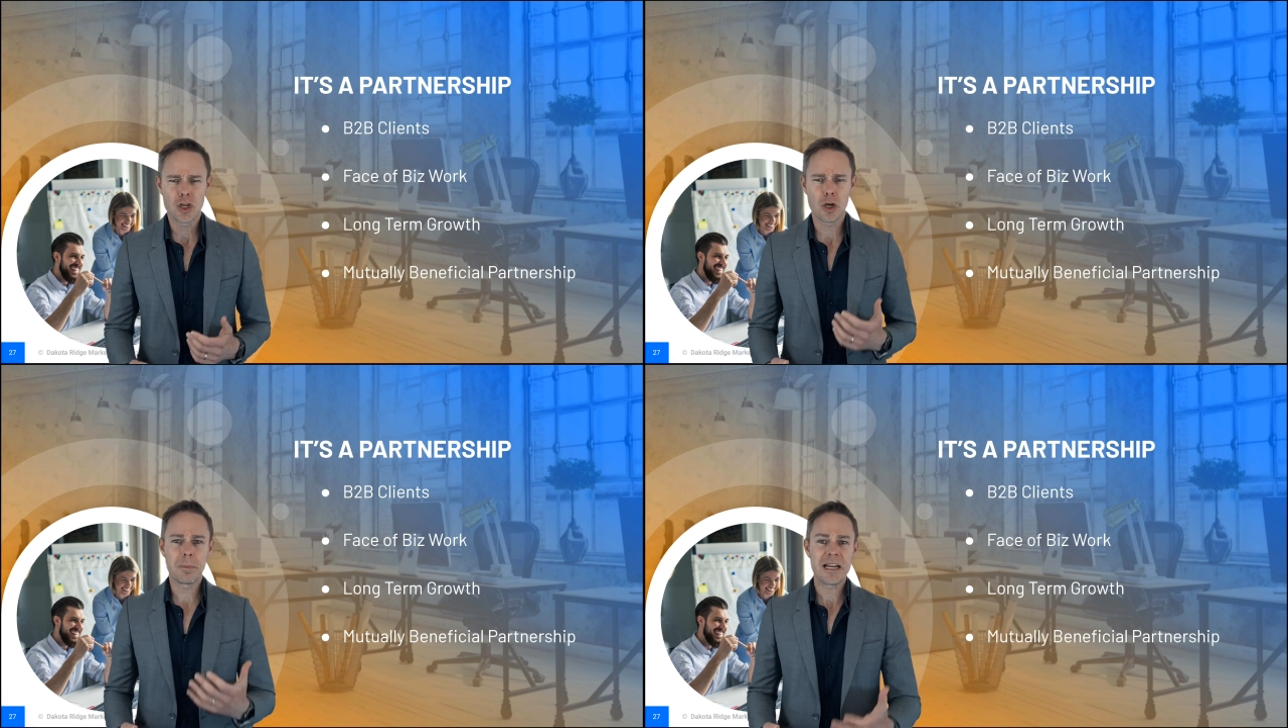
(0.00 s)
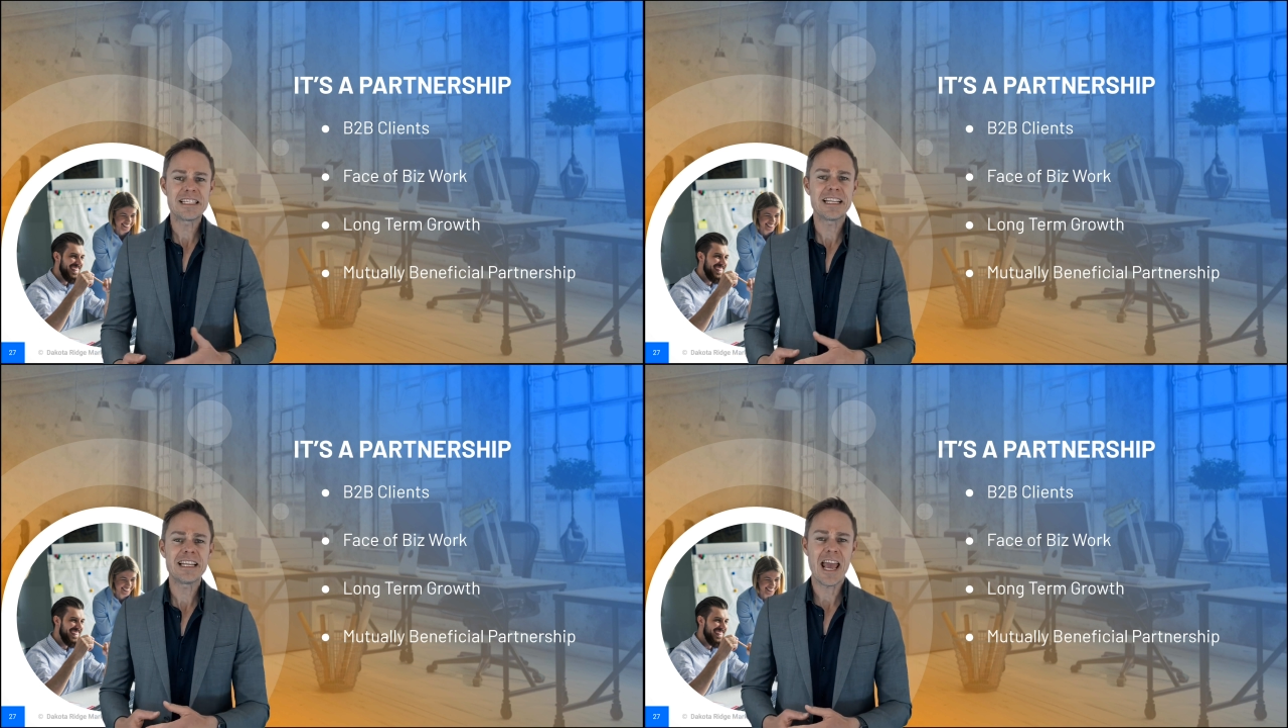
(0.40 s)

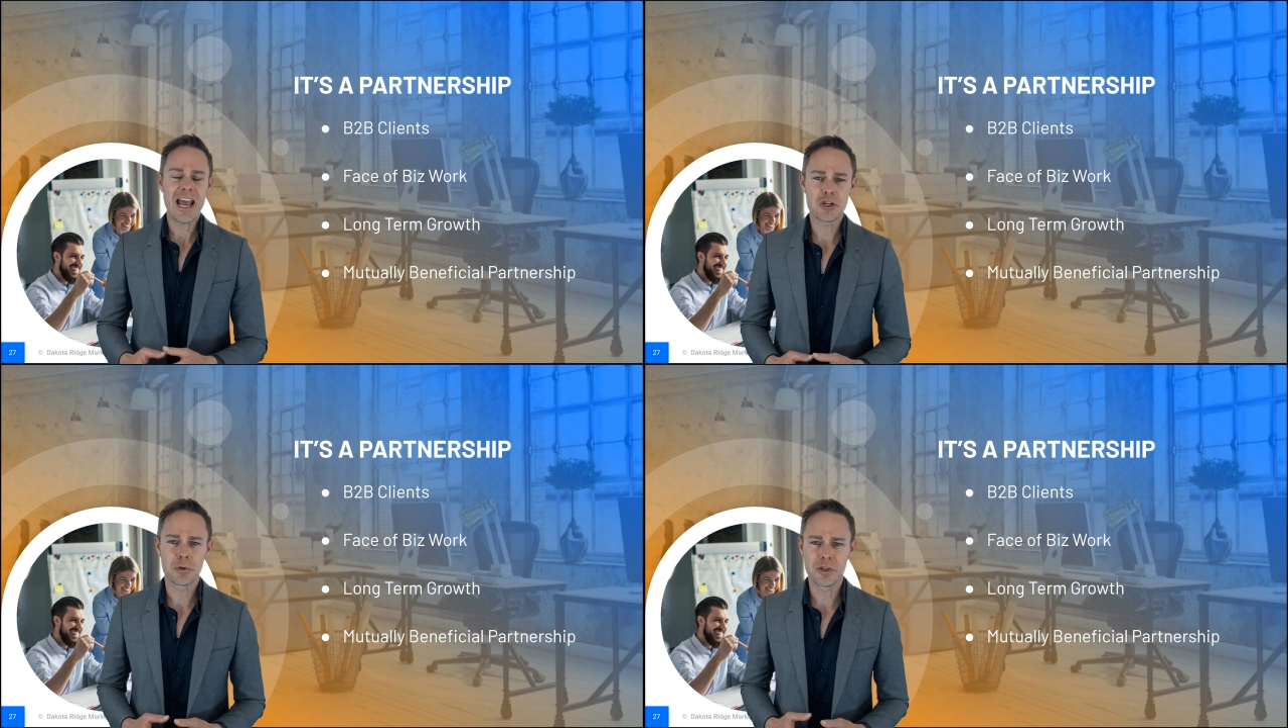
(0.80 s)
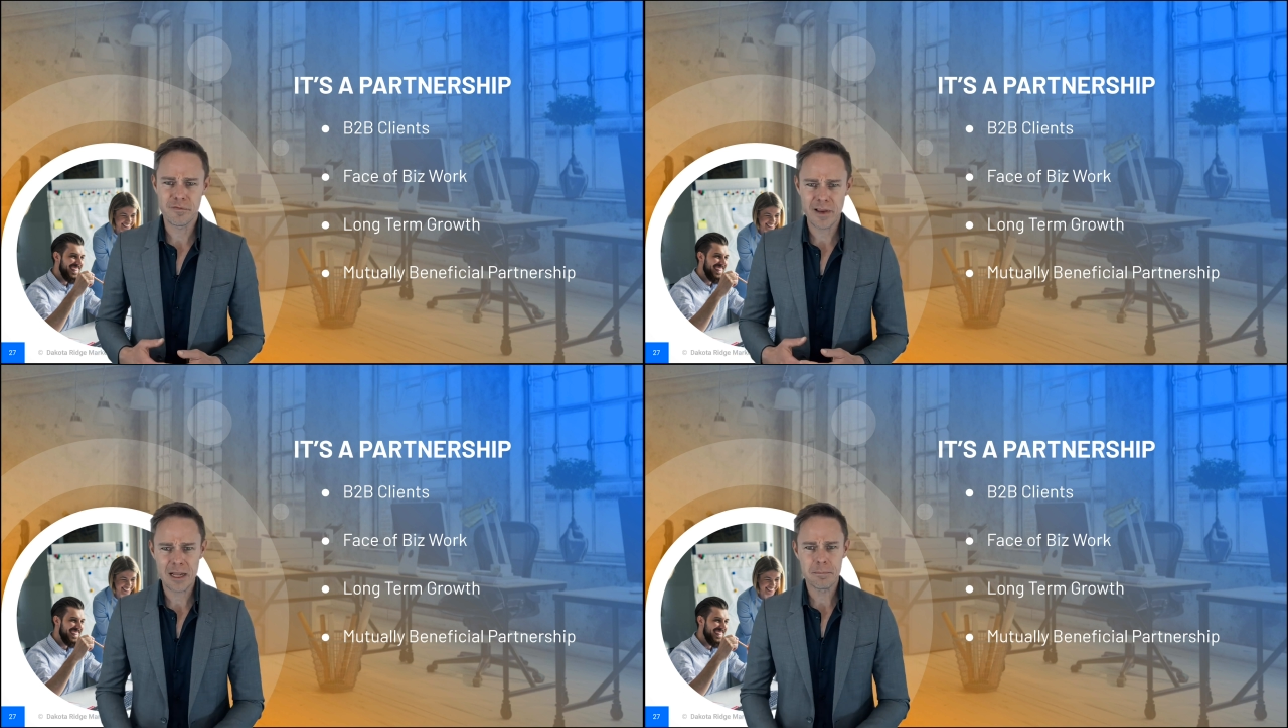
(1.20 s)
completing the actual
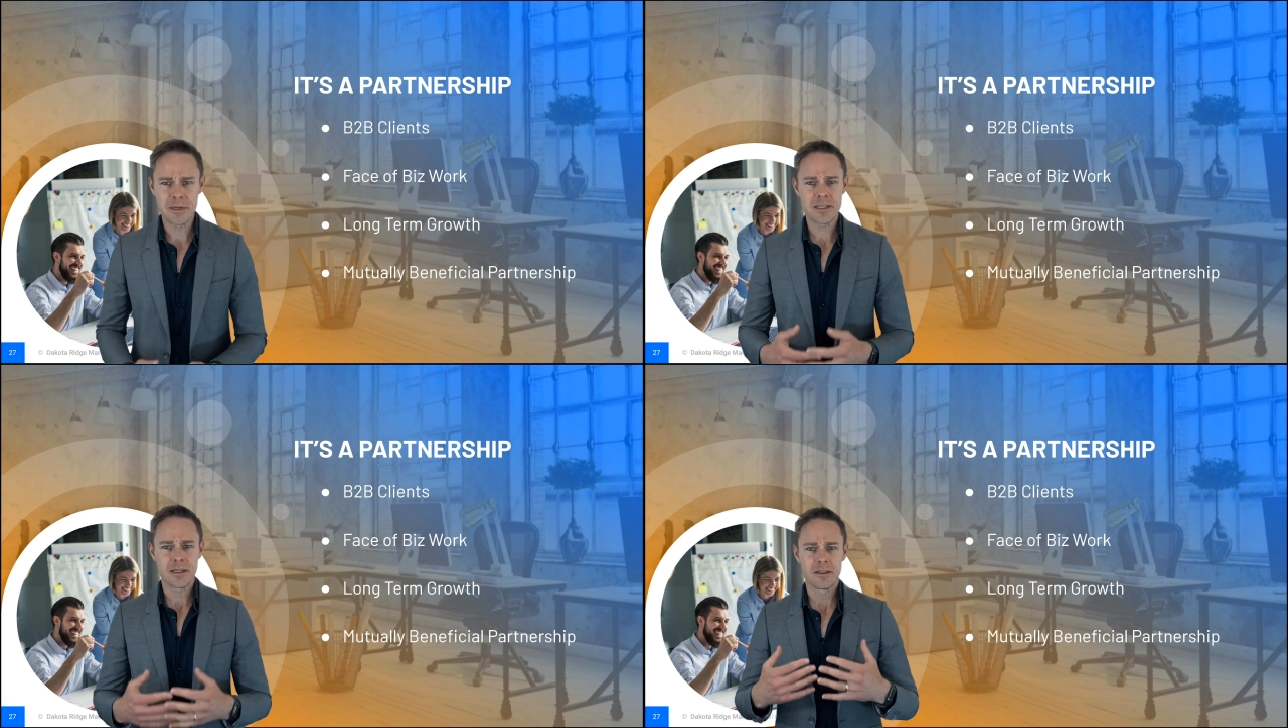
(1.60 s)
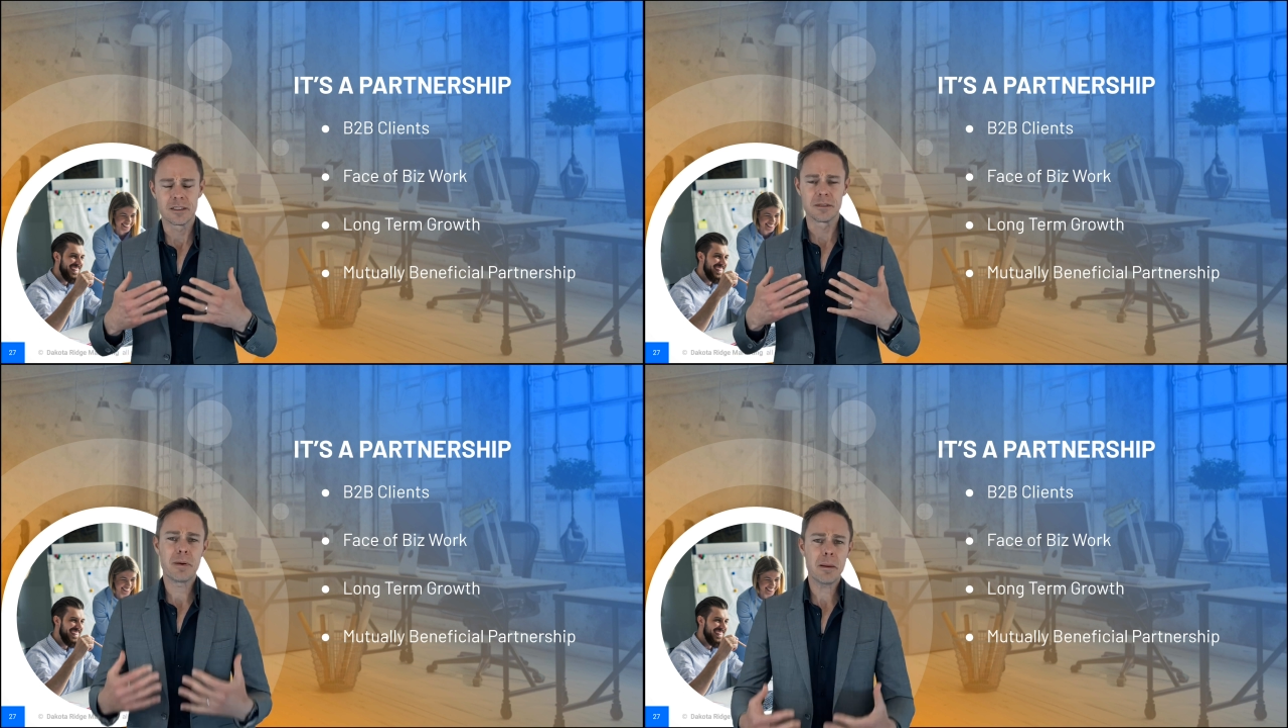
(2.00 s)
development
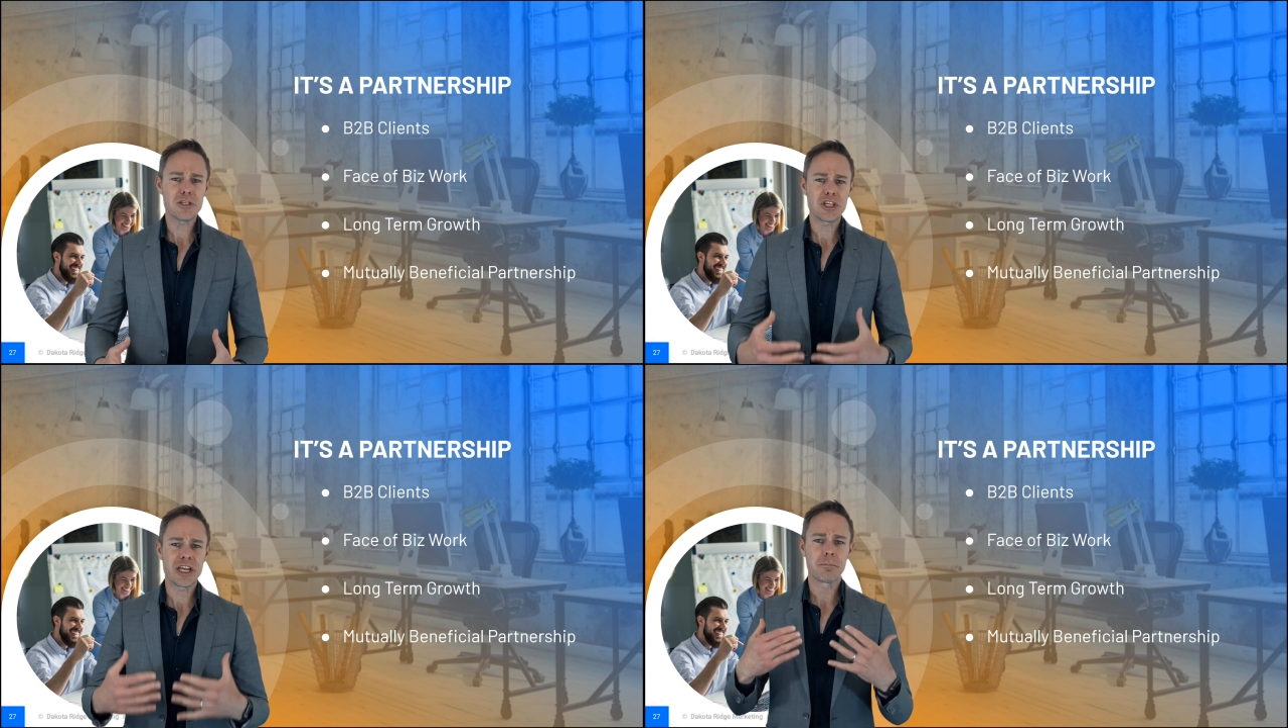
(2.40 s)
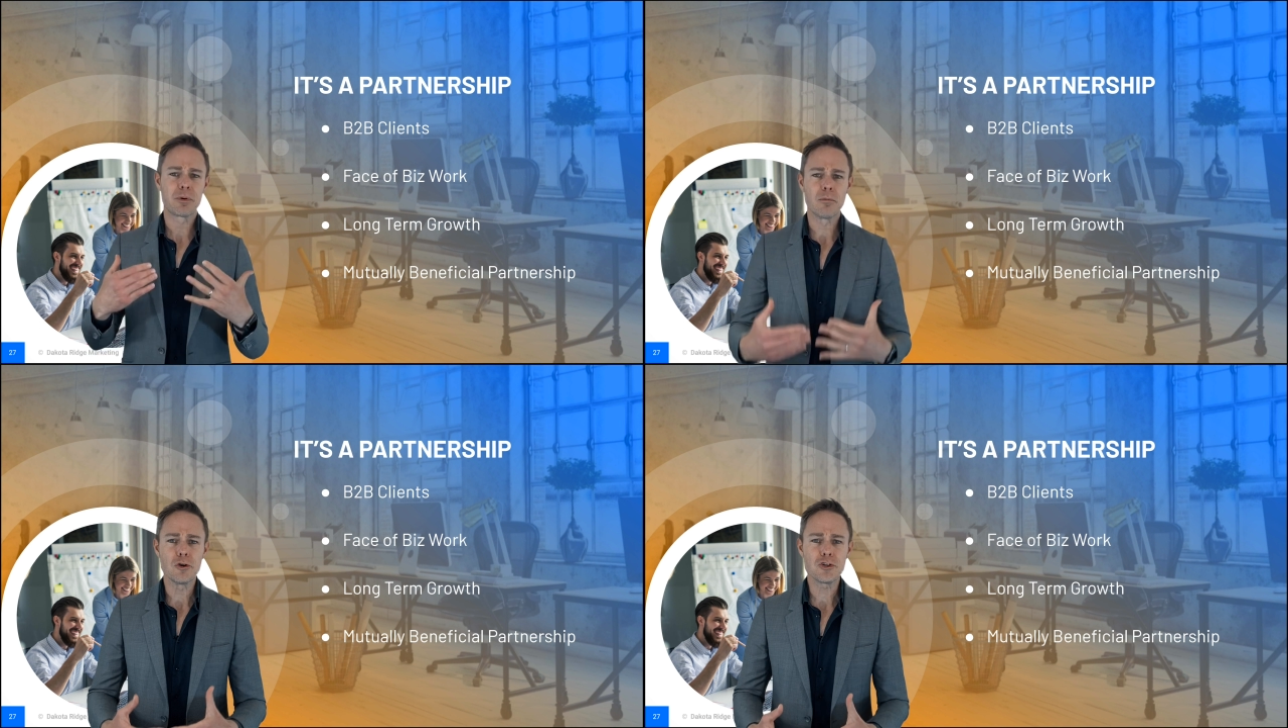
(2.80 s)
uh, publishing and
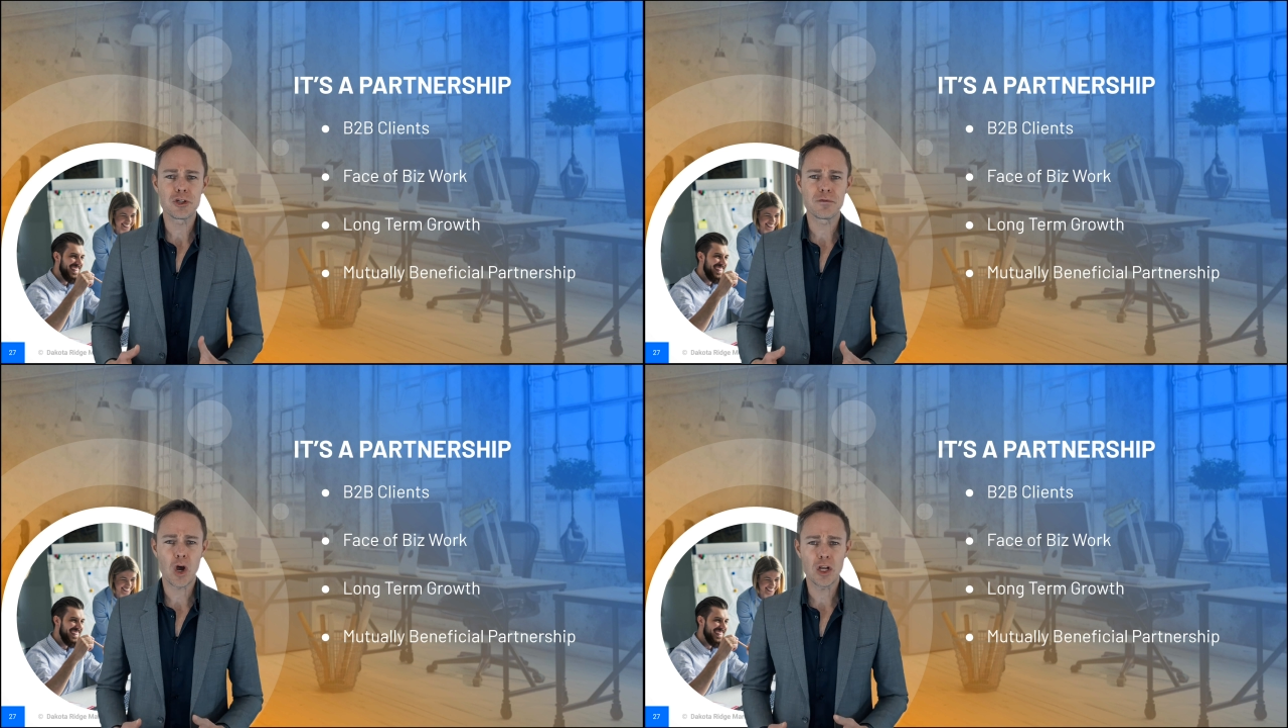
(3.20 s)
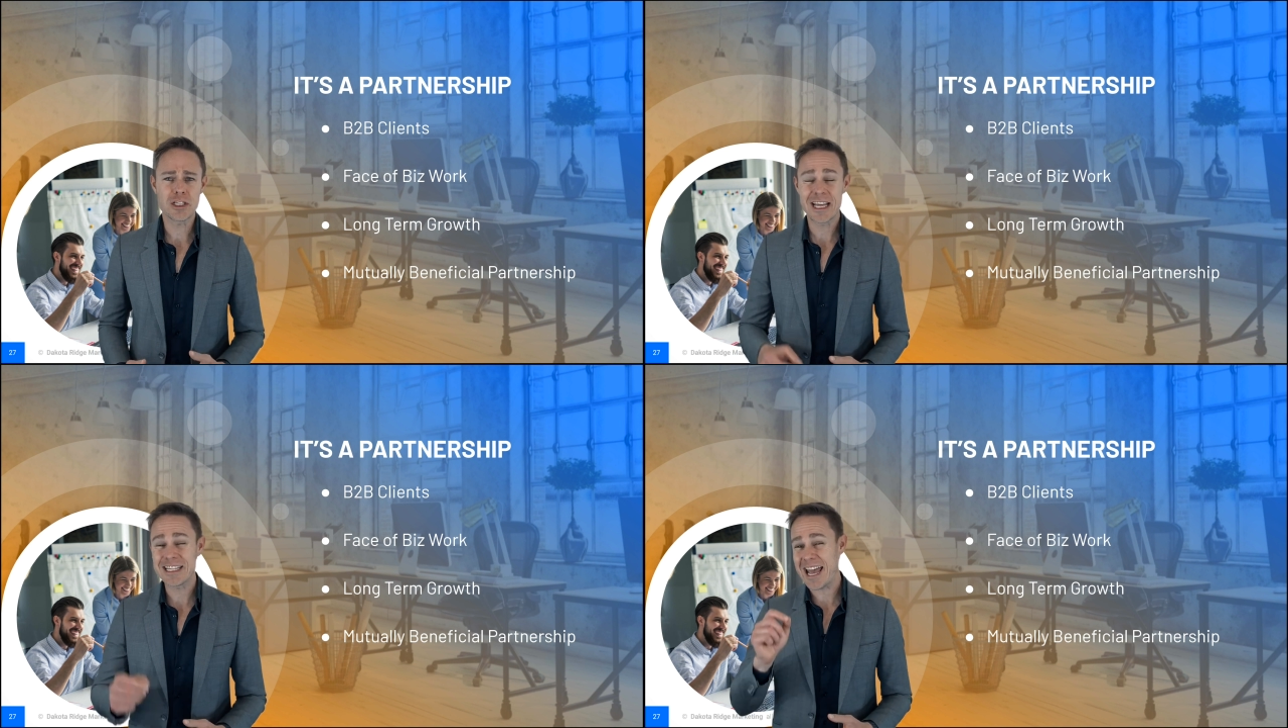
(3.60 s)
promotion of
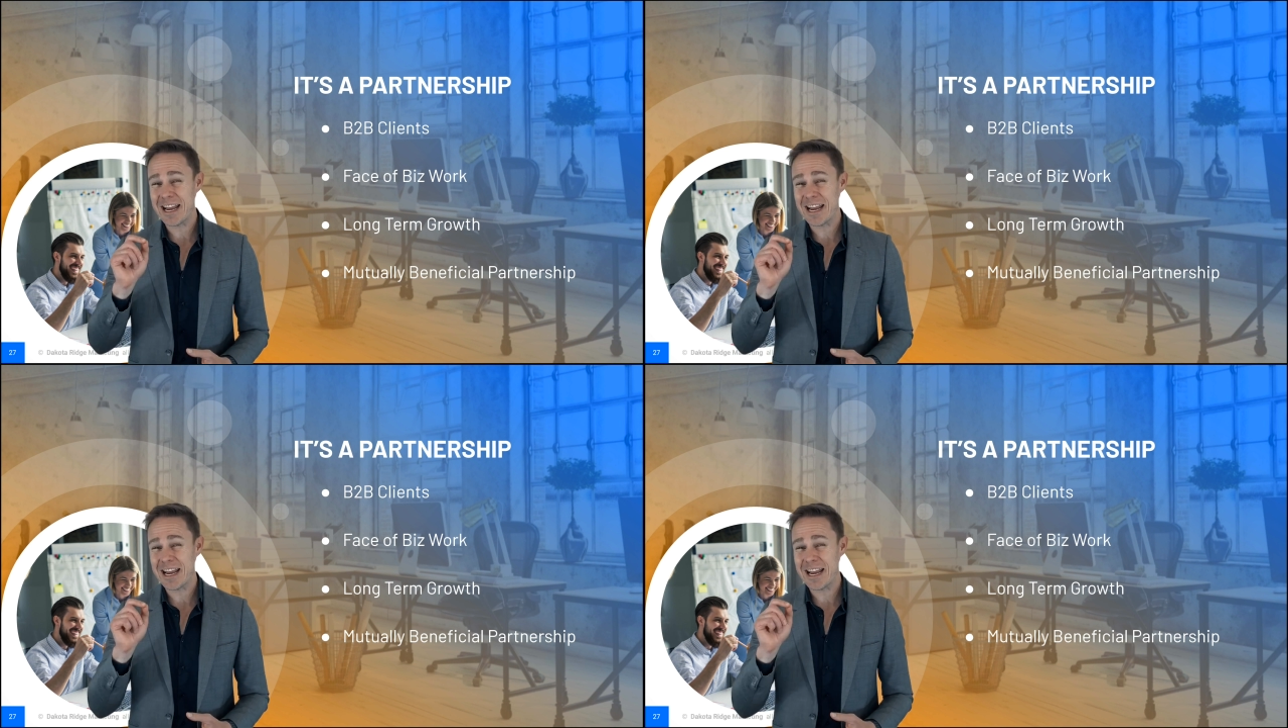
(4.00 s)
content,